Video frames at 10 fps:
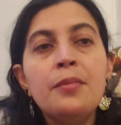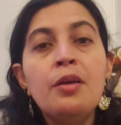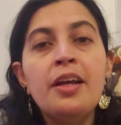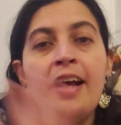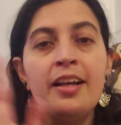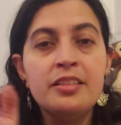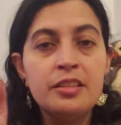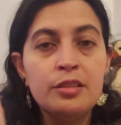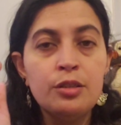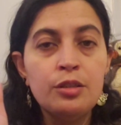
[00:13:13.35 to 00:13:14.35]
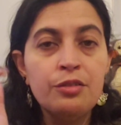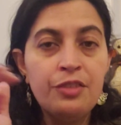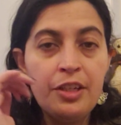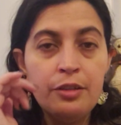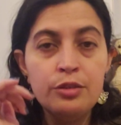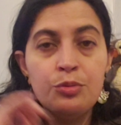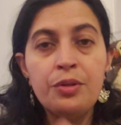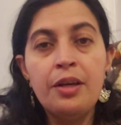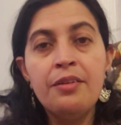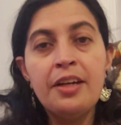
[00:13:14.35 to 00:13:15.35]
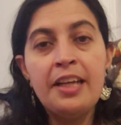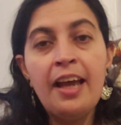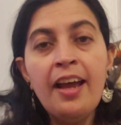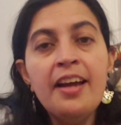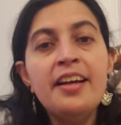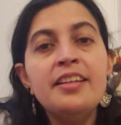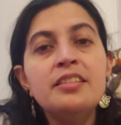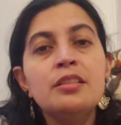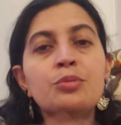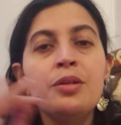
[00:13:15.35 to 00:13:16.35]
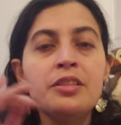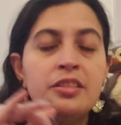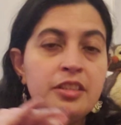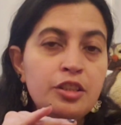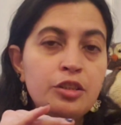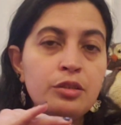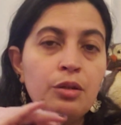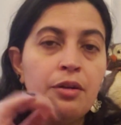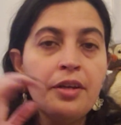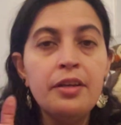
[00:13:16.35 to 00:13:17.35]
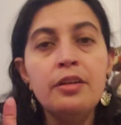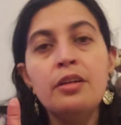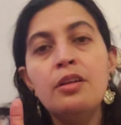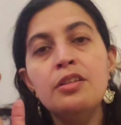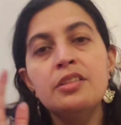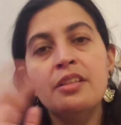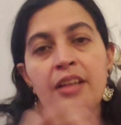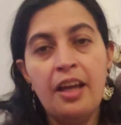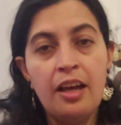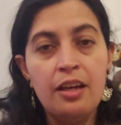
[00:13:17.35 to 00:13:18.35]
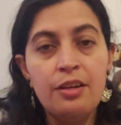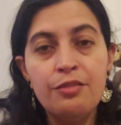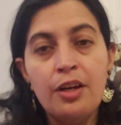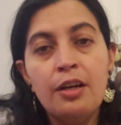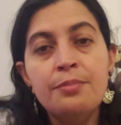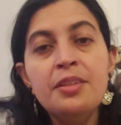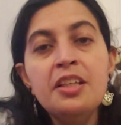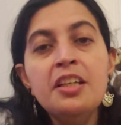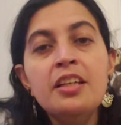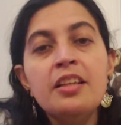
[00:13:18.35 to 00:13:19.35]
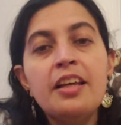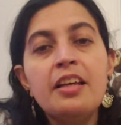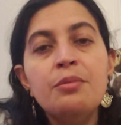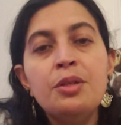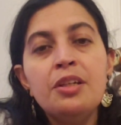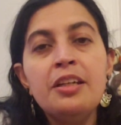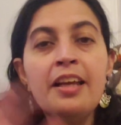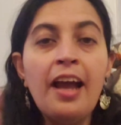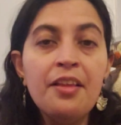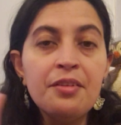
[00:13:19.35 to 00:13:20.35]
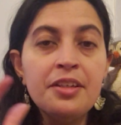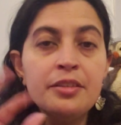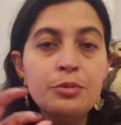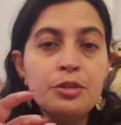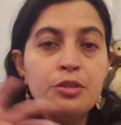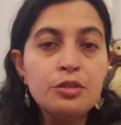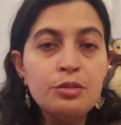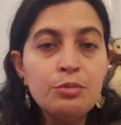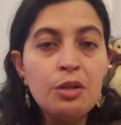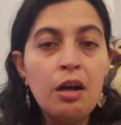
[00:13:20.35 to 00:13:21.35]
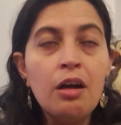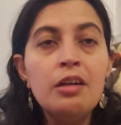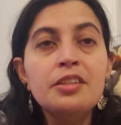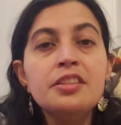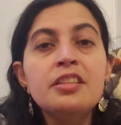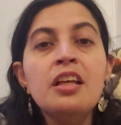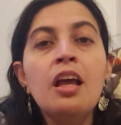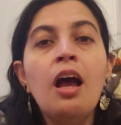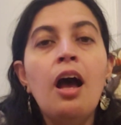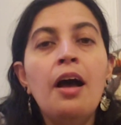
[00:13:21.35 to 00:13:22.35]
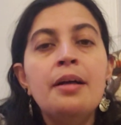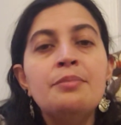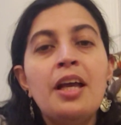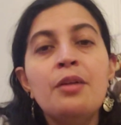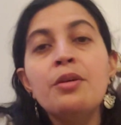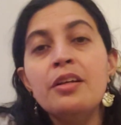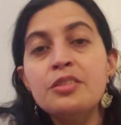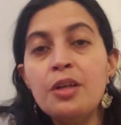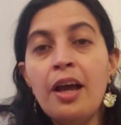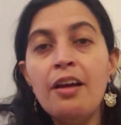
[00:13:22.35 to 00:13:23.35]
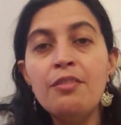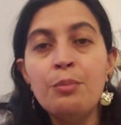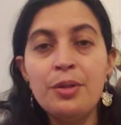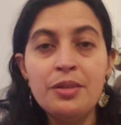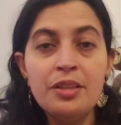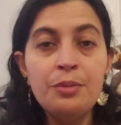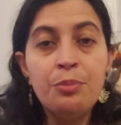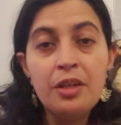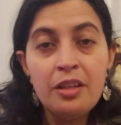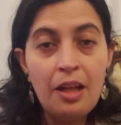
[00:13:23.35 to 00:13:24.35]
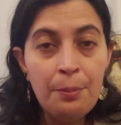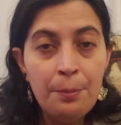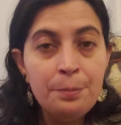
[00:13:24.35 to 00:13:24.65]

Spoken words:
You get access to her videos without any ads, as well as stitch tutorials, and they have like community gatherings, which are Zoom calls, and we also have a monthly book club.